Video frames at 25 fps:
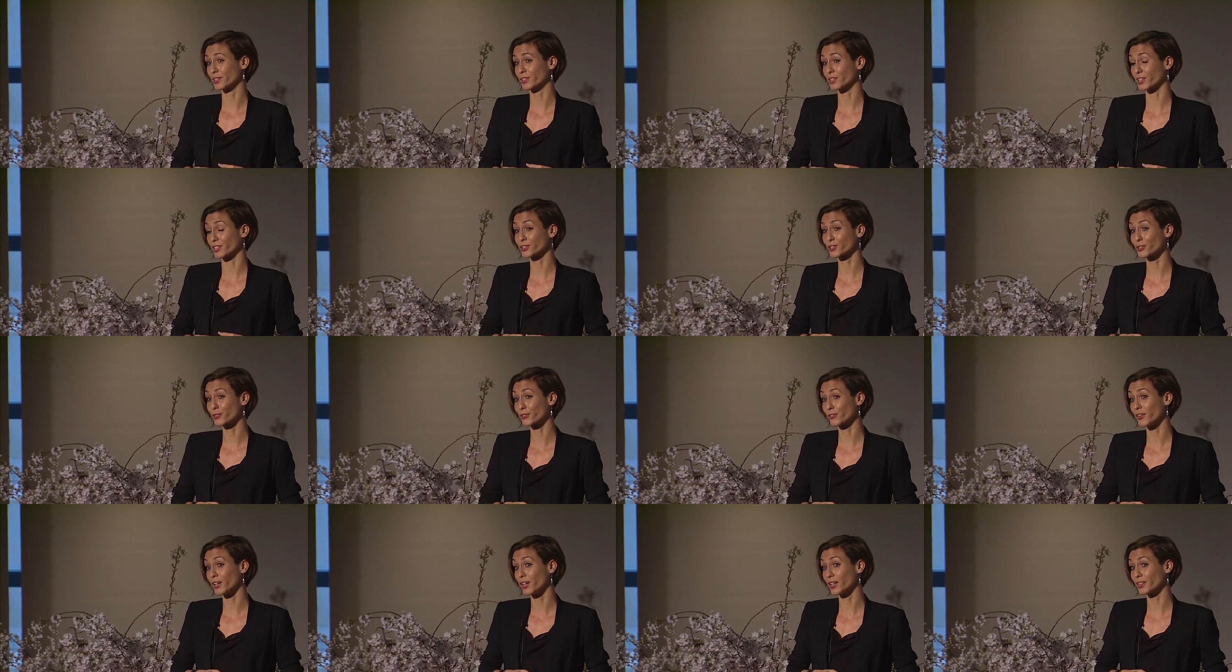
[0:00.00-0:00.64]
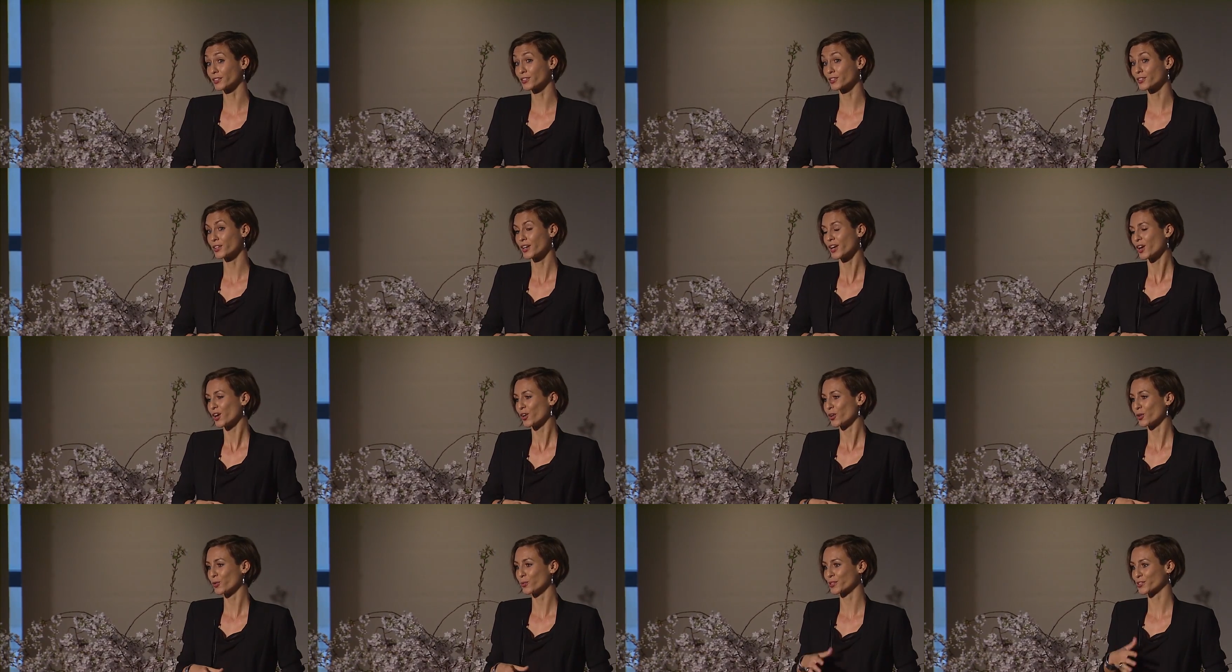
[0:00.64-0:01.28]
doctor father,
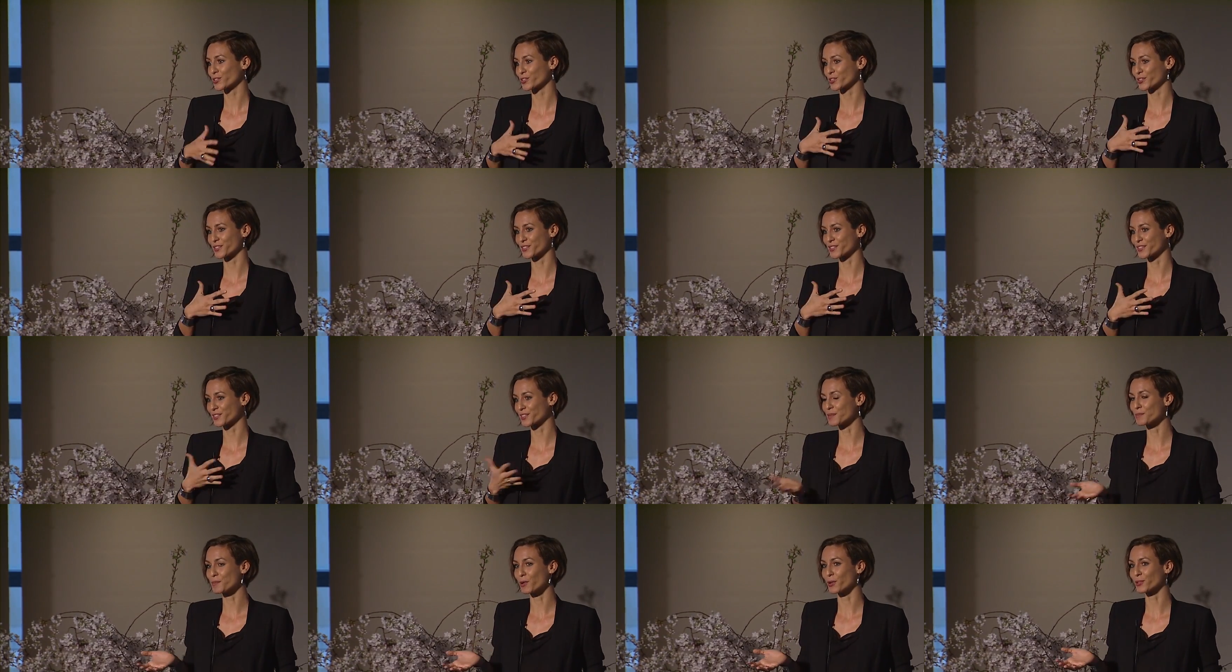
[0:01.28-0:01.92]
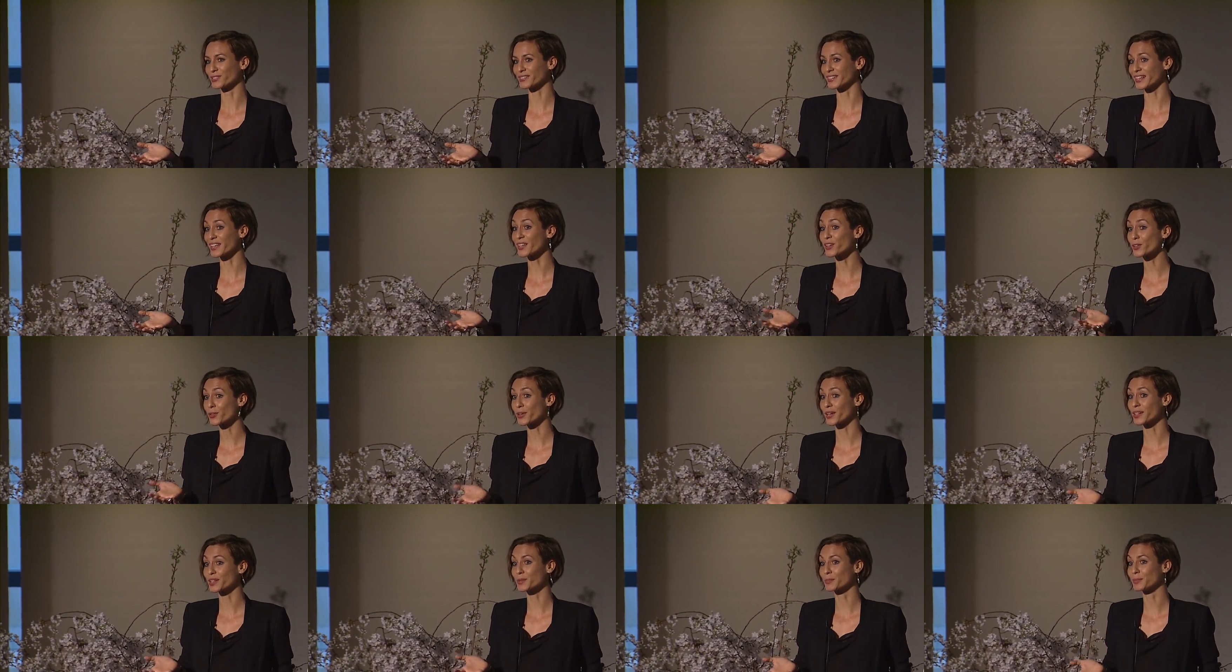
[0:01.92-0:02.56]
who was just the most
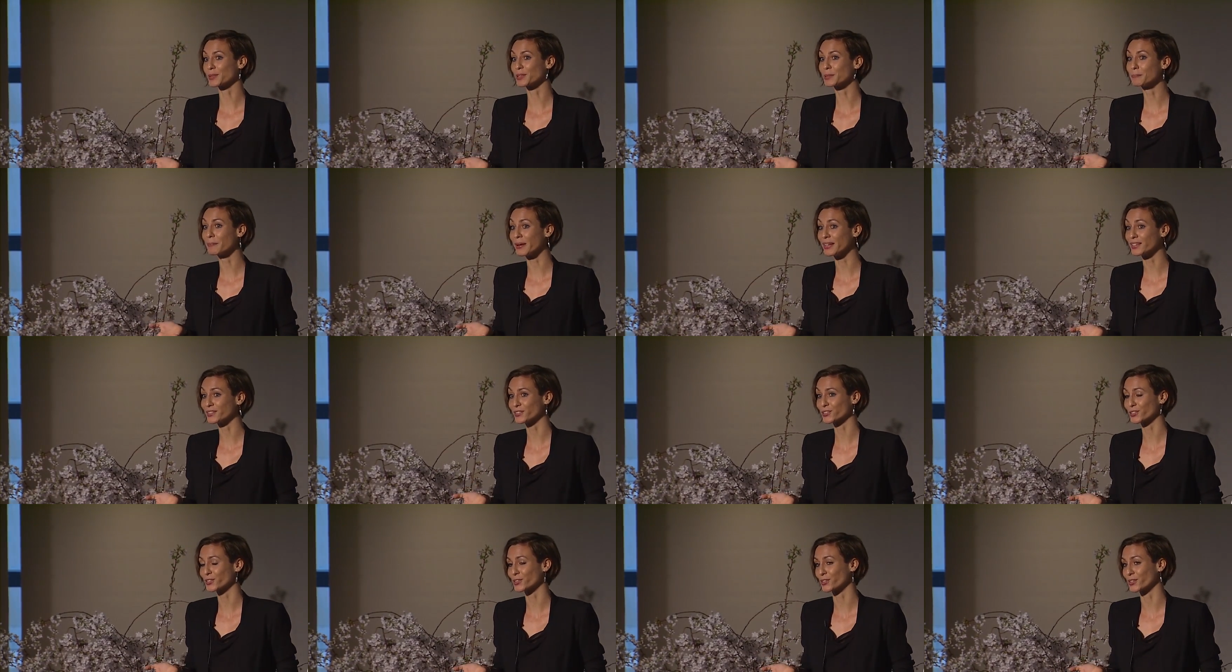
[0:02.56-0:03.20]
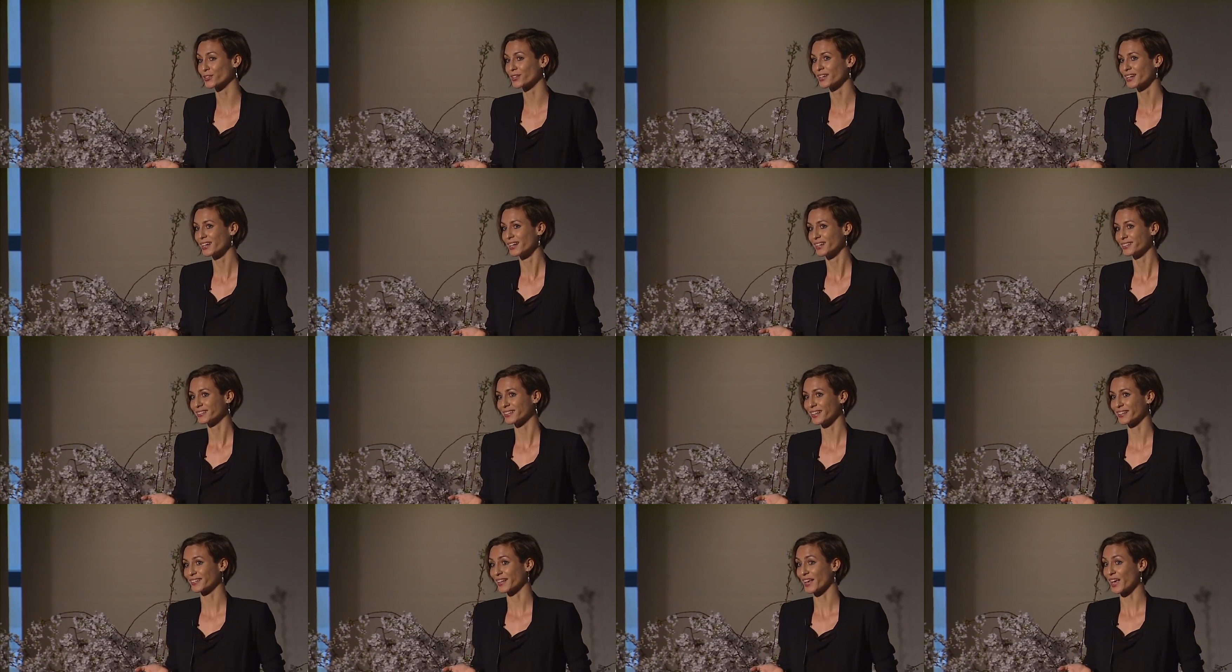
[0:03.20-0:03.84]
incredible mentor
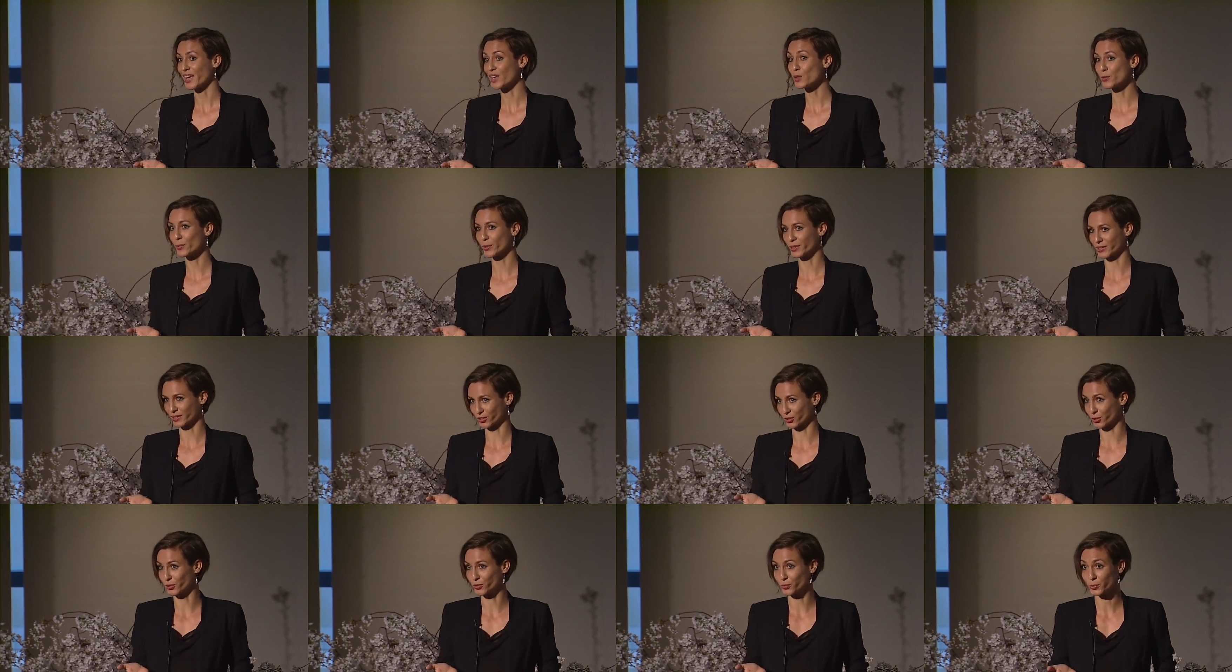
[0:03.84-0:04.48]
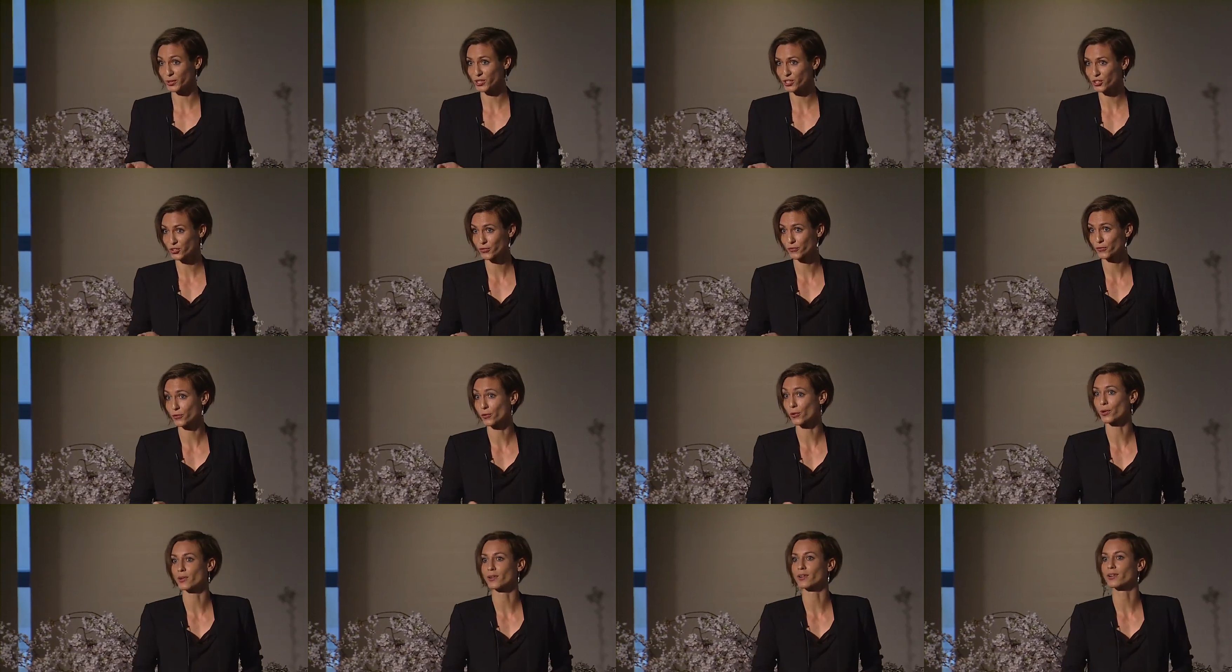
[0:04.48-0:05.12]
that anyone could wish
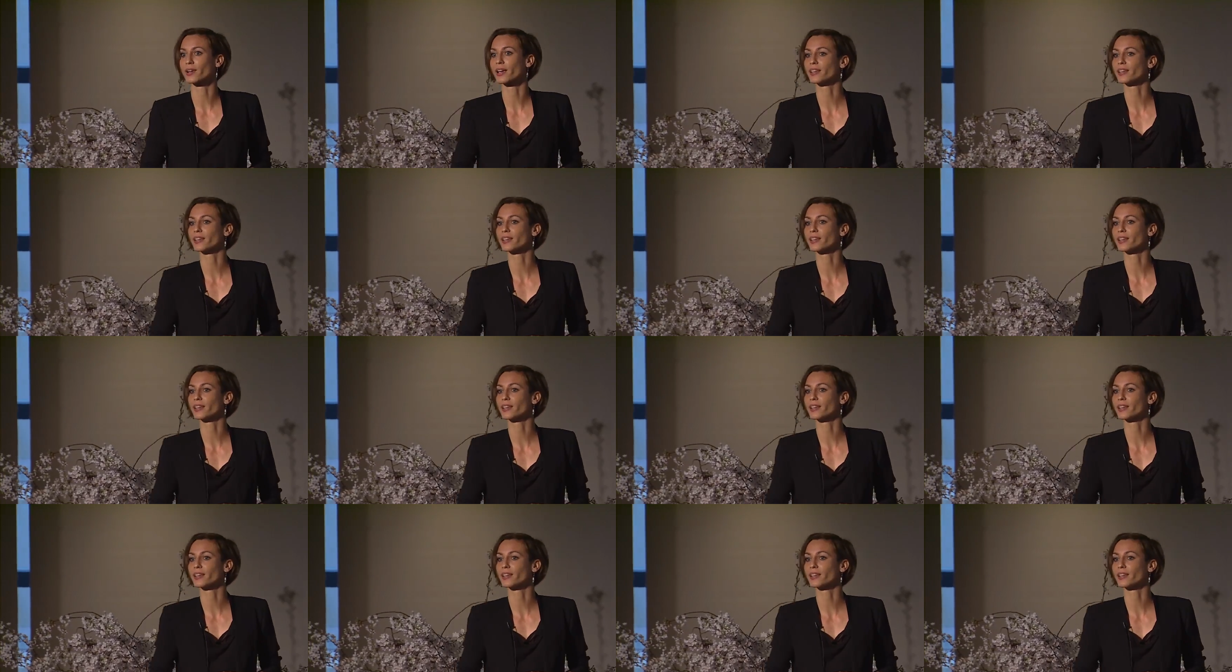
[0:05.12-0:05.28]
for.